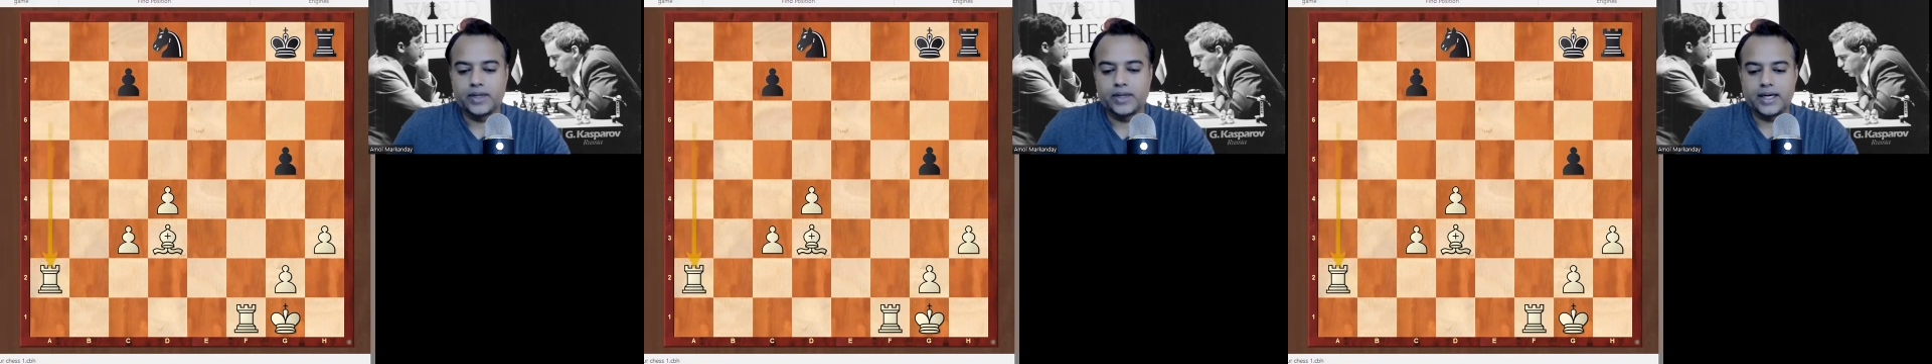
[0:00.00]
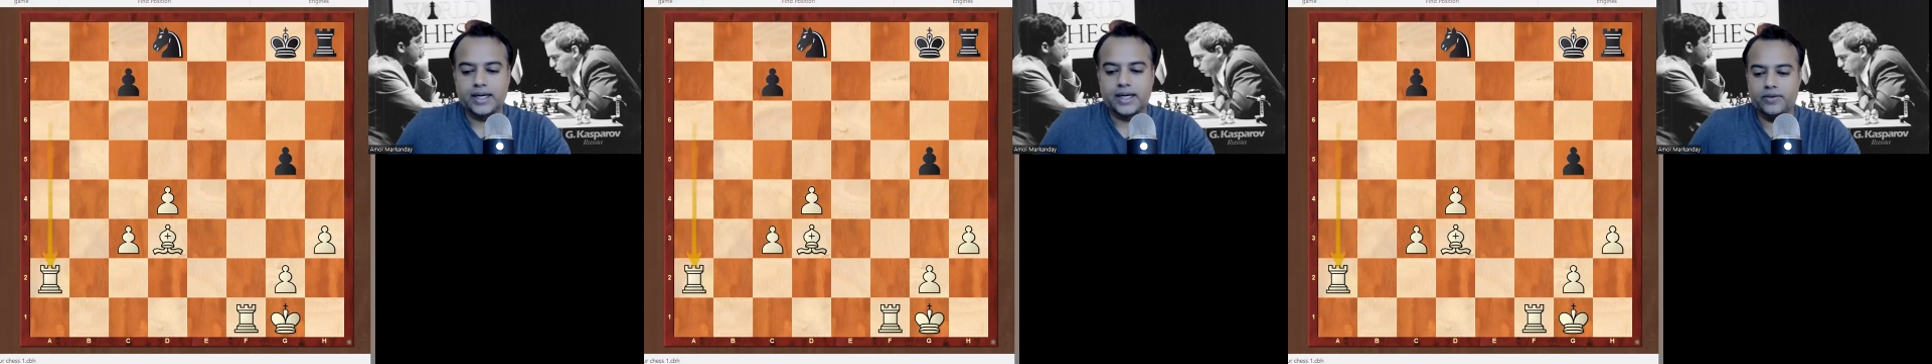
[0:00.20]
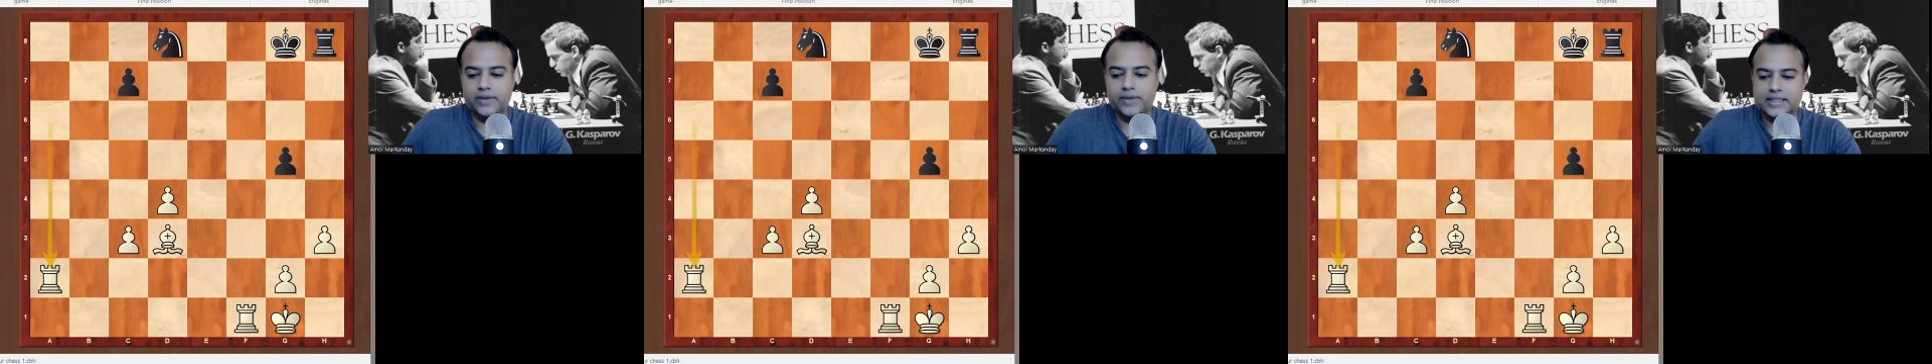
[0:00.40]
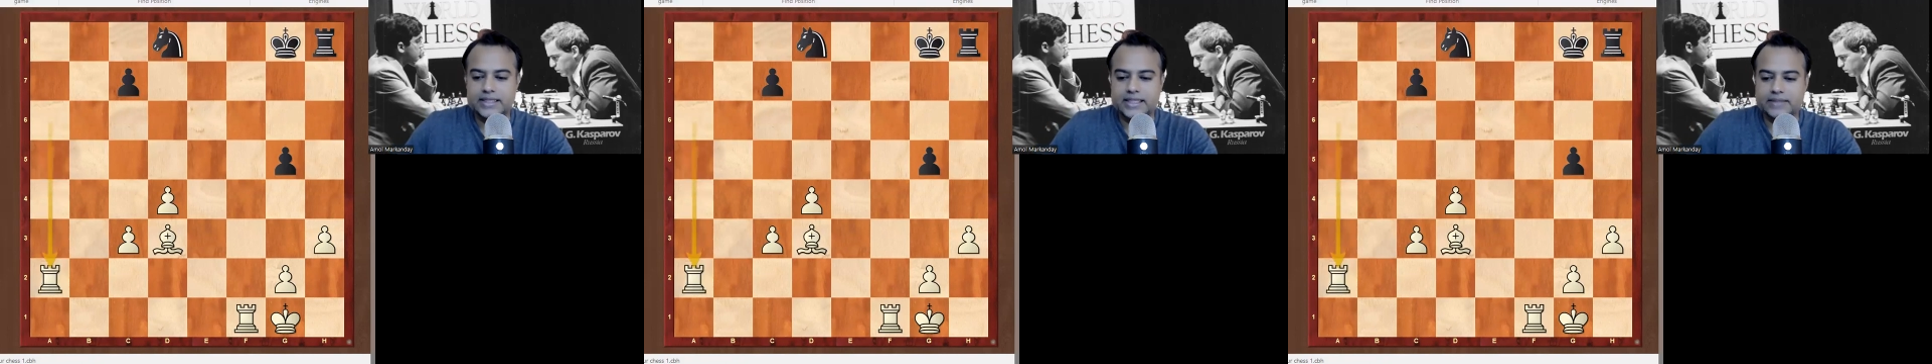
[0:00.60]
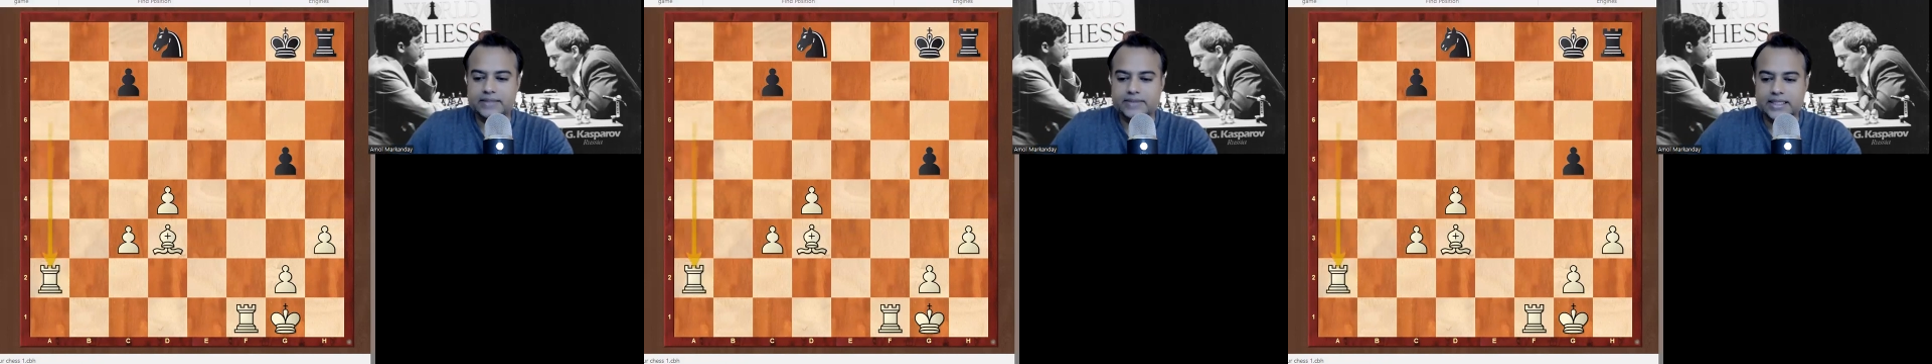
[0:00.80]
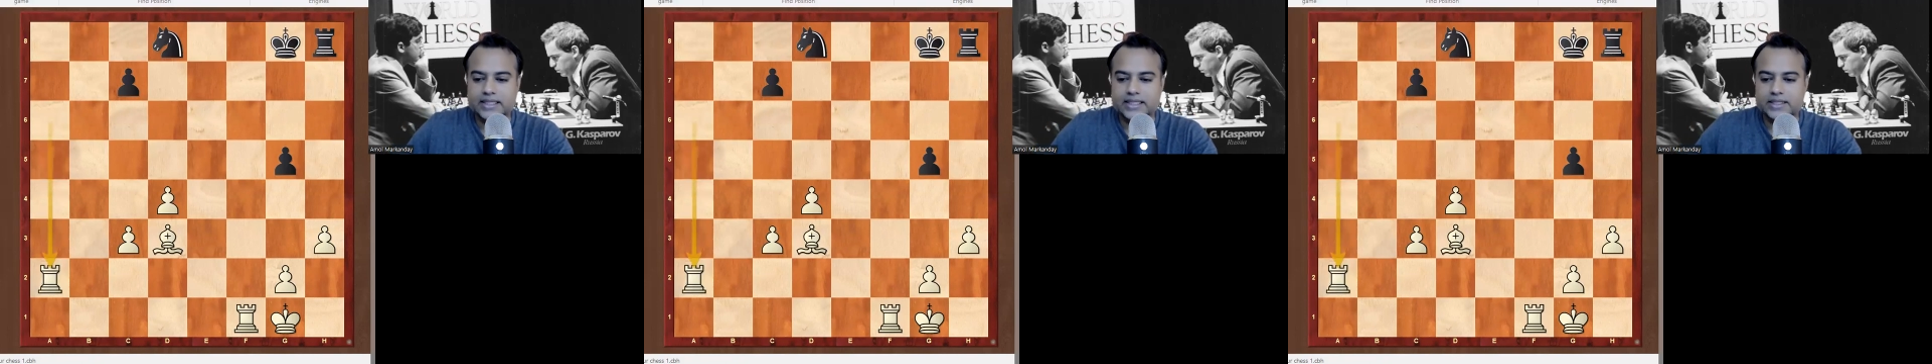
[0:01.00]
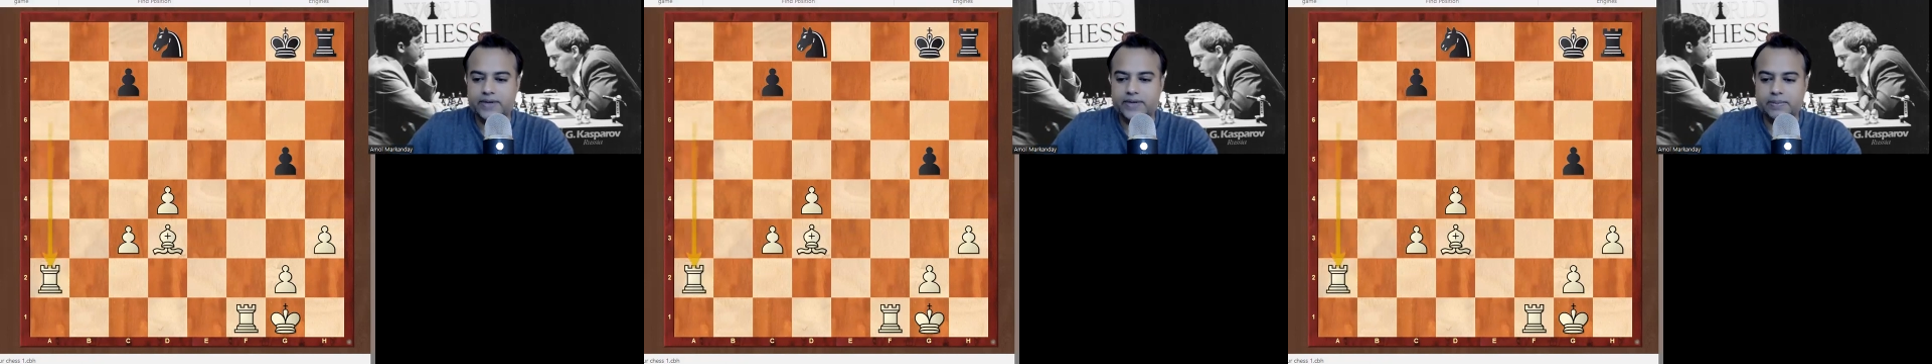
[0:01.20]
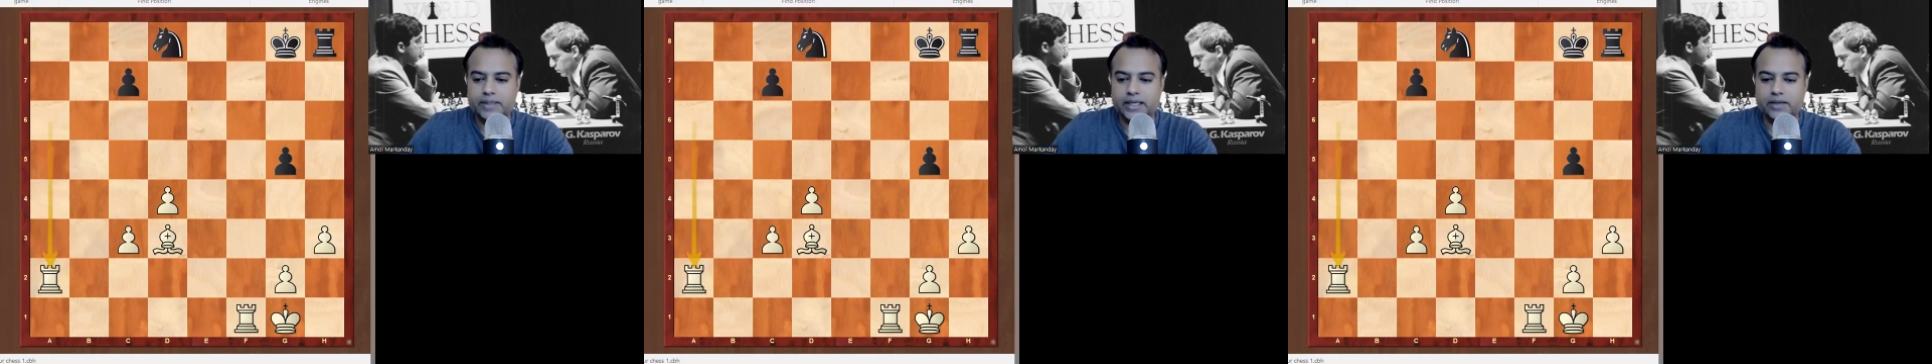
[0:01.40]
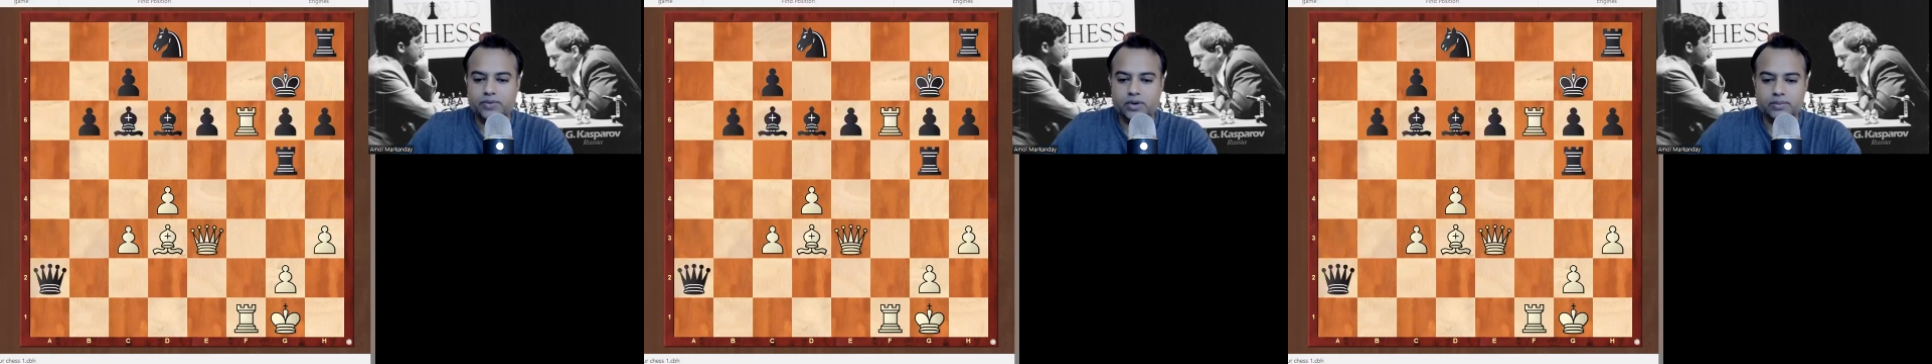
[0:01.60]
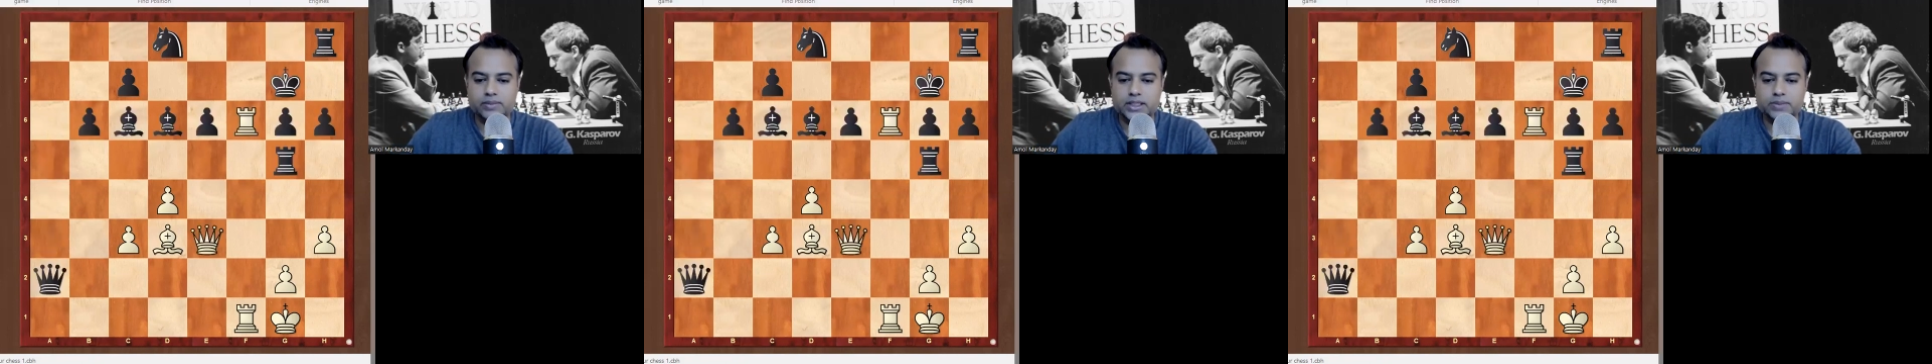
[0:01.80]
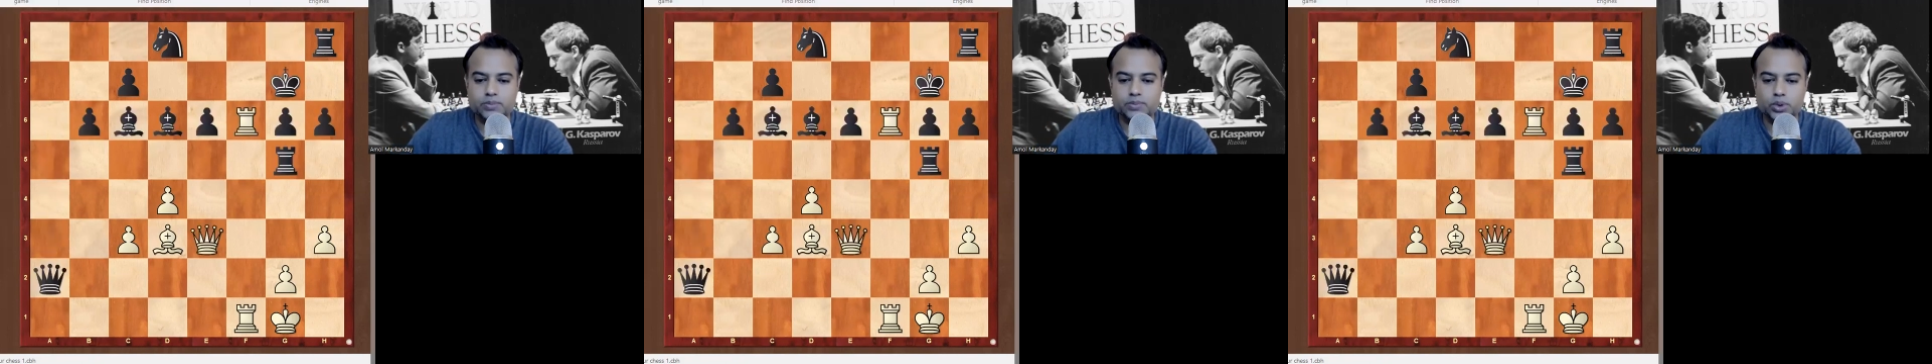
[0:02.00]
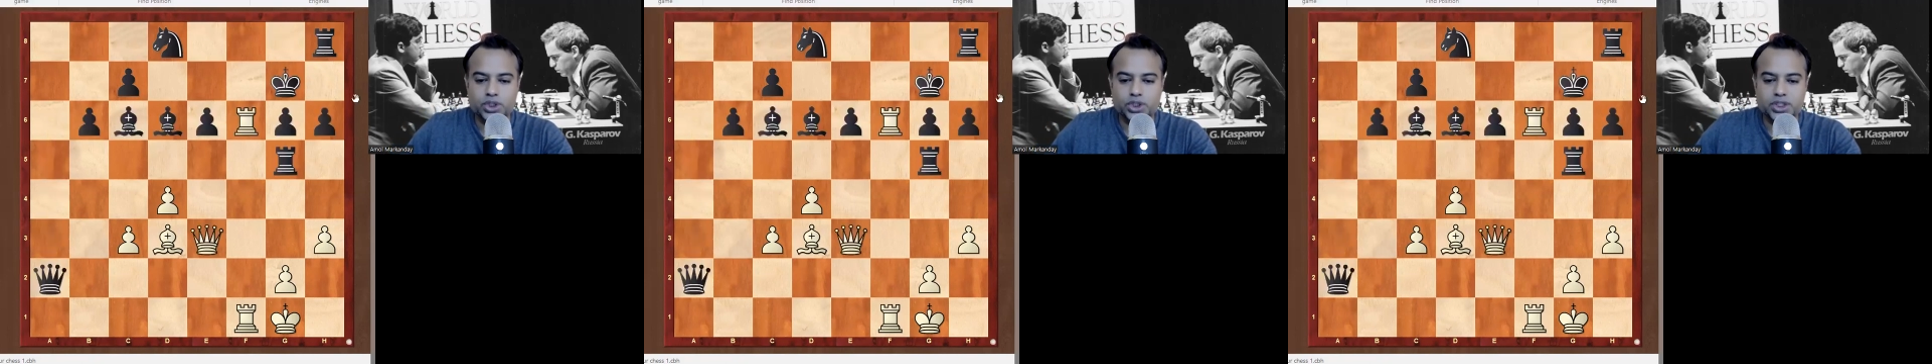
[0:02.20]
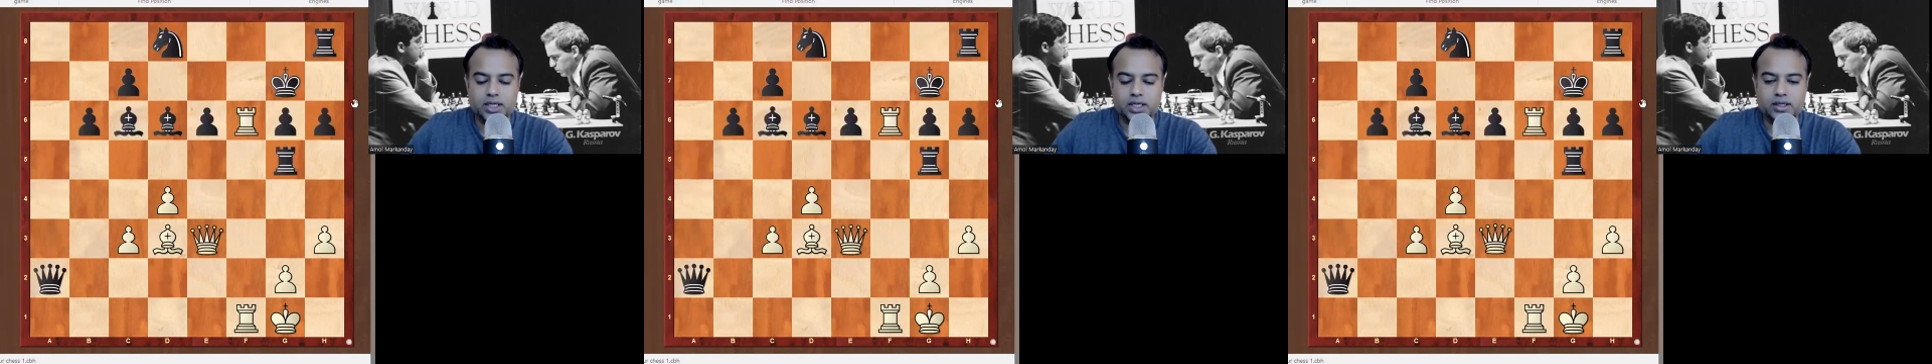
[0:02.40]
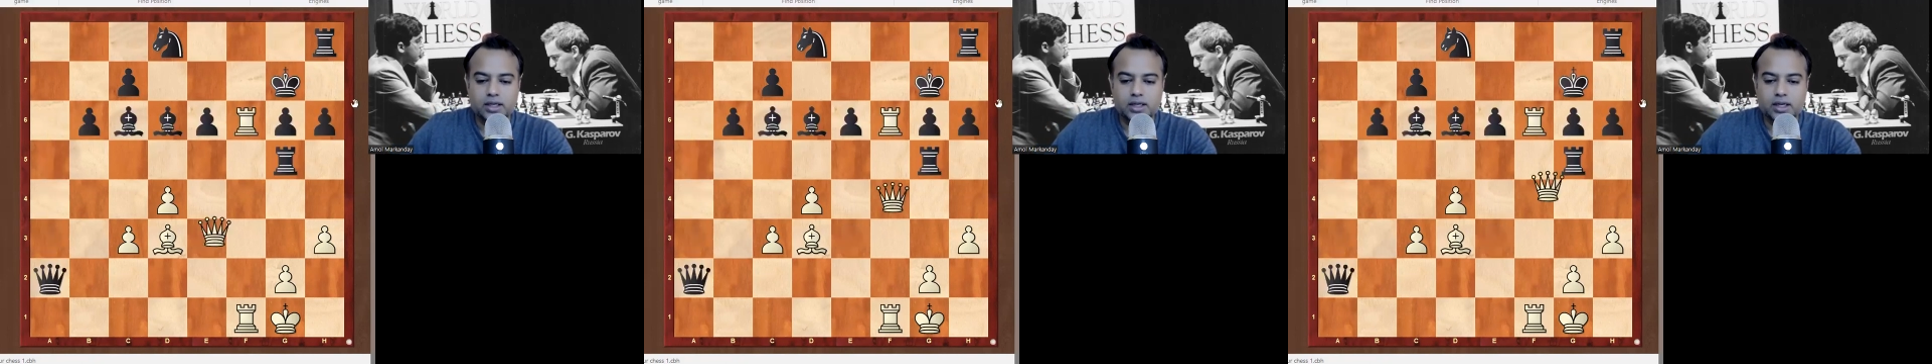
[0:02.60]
And you can see with this windmill from this position,